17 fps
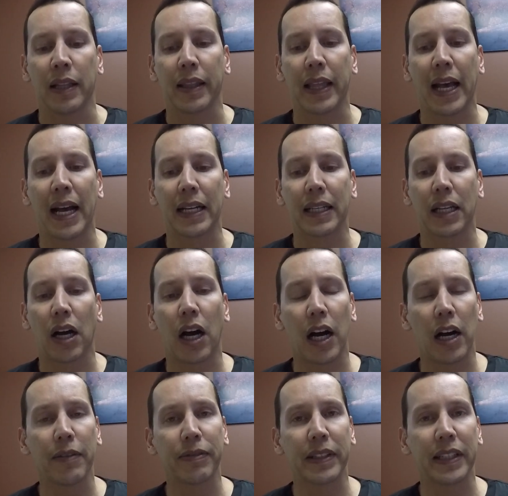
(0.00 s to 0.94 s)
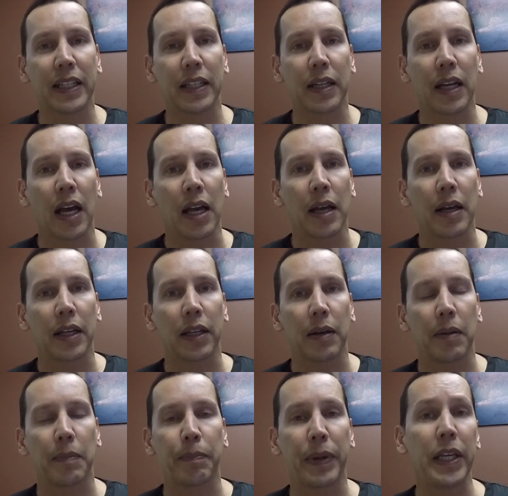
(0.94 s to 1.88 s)
that often
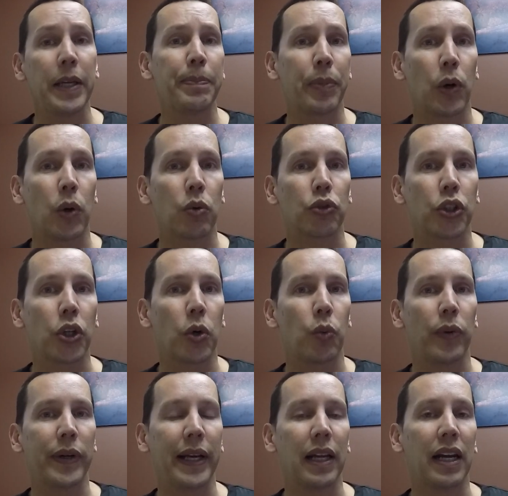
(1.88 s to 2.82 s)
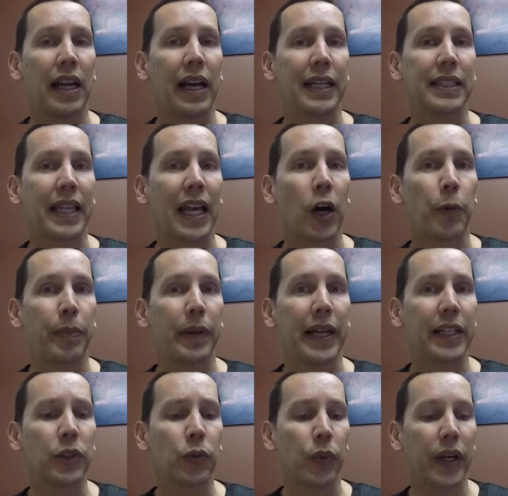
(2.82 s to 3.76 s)
people don't realize how
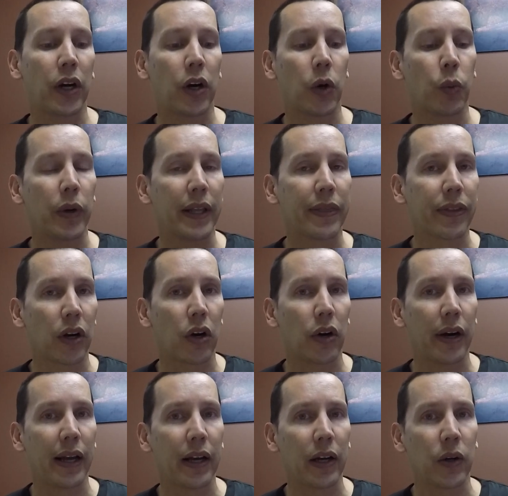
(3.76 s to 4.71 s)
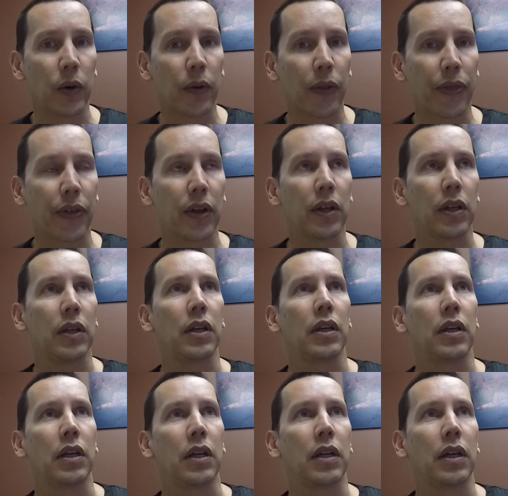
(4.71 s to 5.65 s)
blessed we are with our health
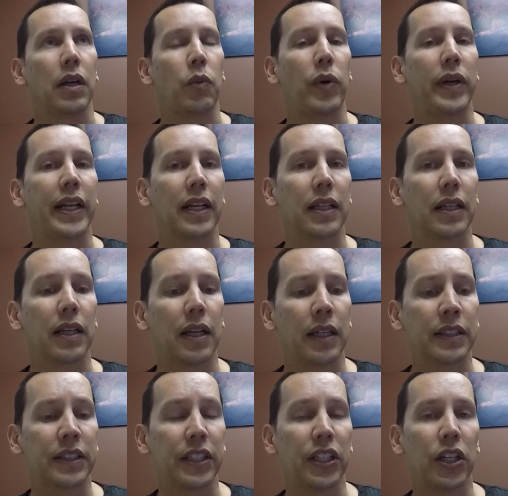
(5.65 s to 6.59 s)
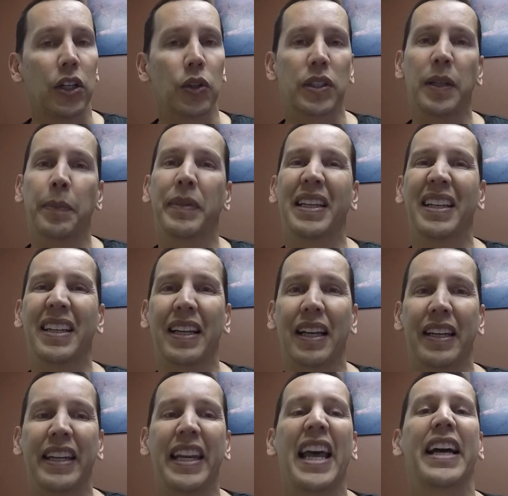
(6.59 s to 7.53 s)
when it, until something
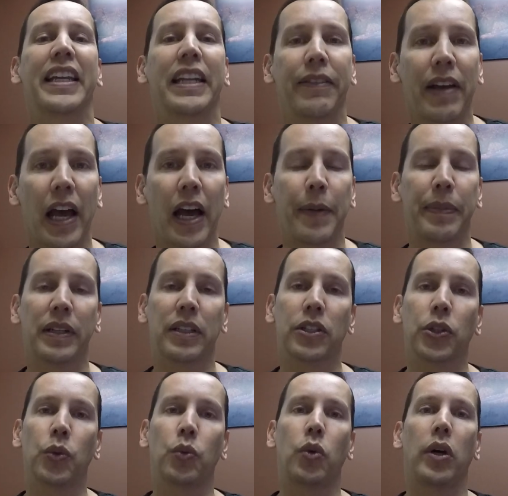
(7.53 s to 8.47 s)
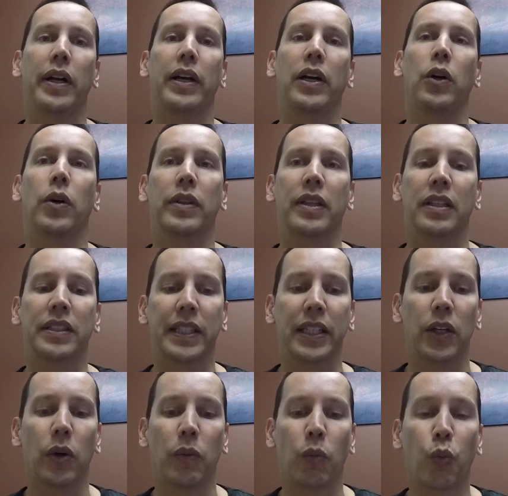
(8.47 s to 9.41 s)
negative happens to our health,
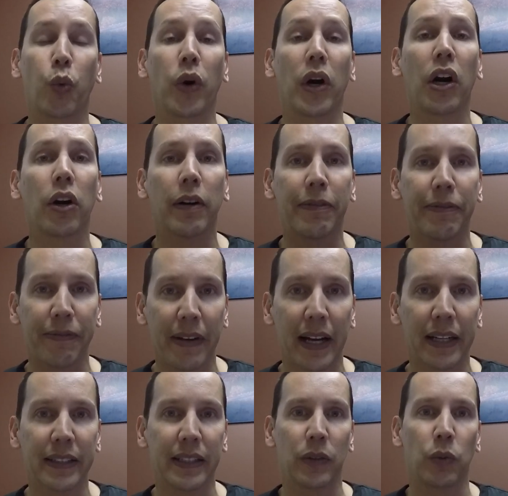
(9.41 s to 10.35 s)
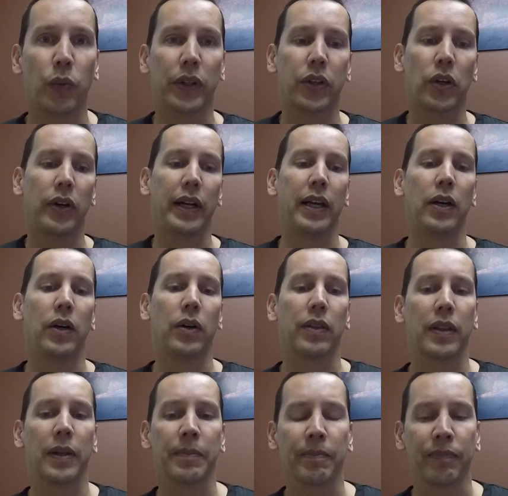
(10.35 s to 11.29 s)
until we're affected with our health.
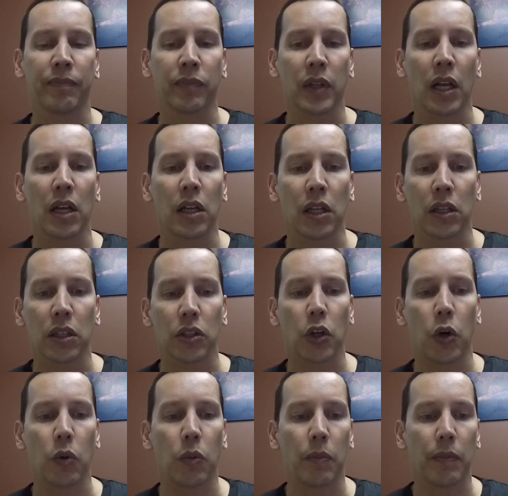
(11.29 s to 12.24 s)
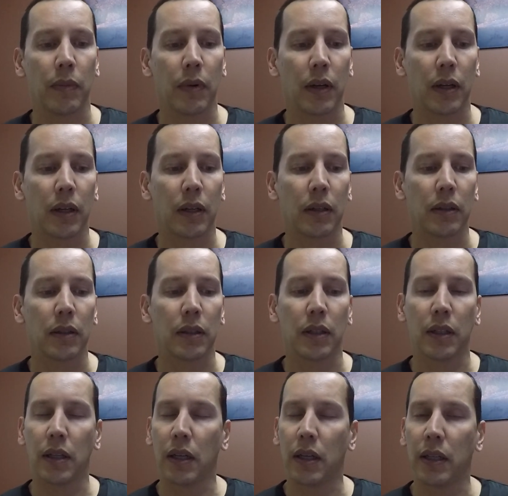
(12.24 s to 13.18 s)
So
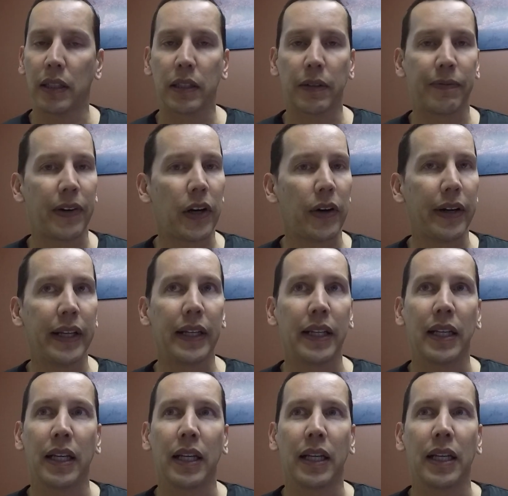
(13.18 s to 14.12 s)
it's a very